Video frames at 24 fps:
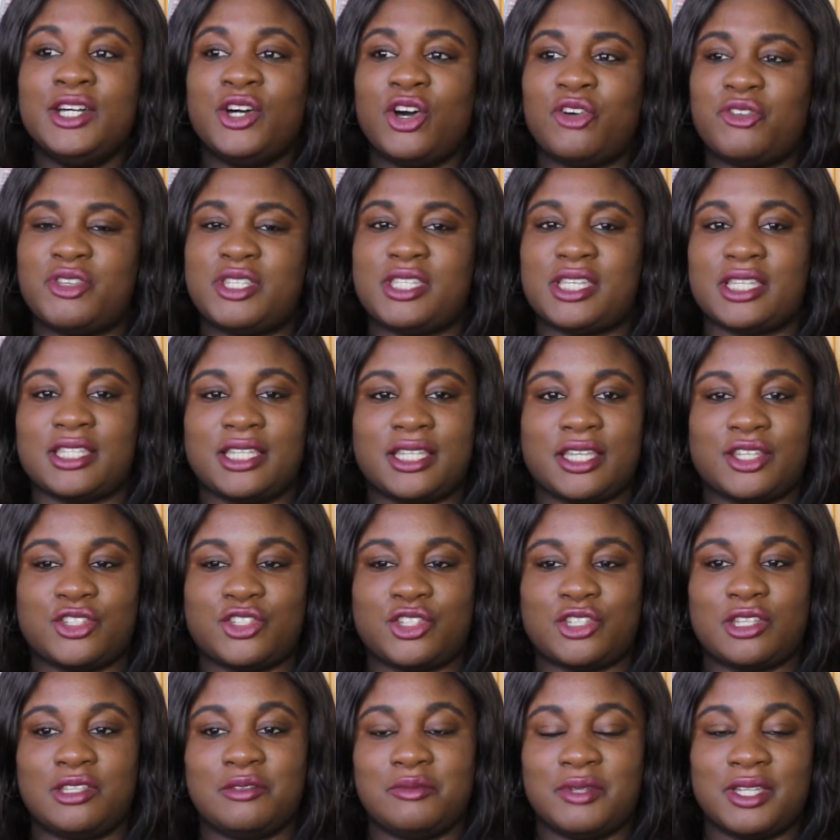Obviously, I think it's
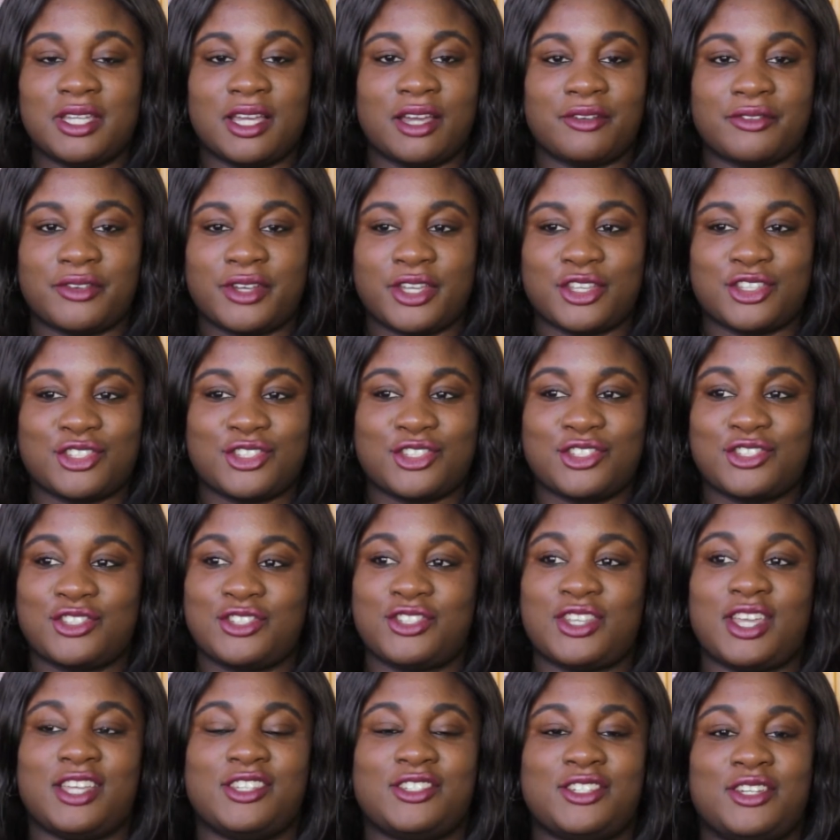just going to be covering
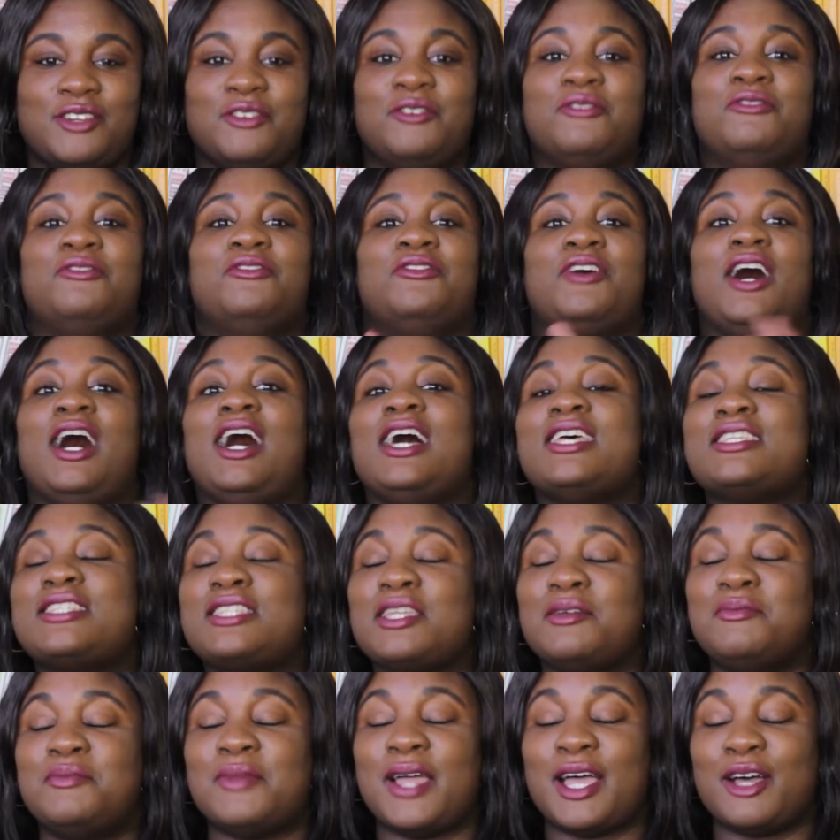such a
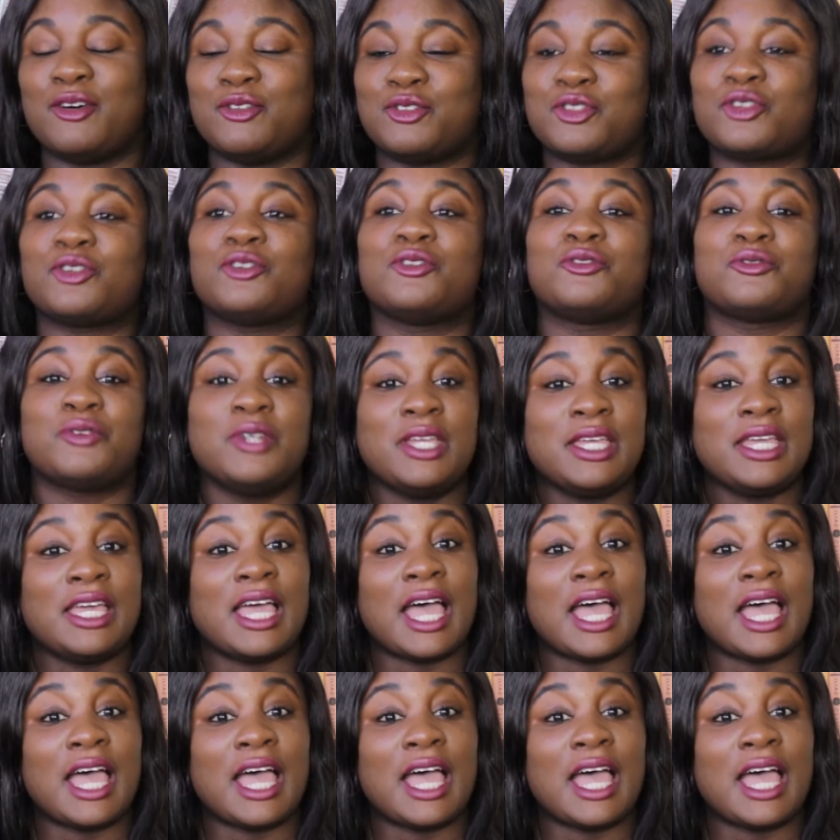vast amount of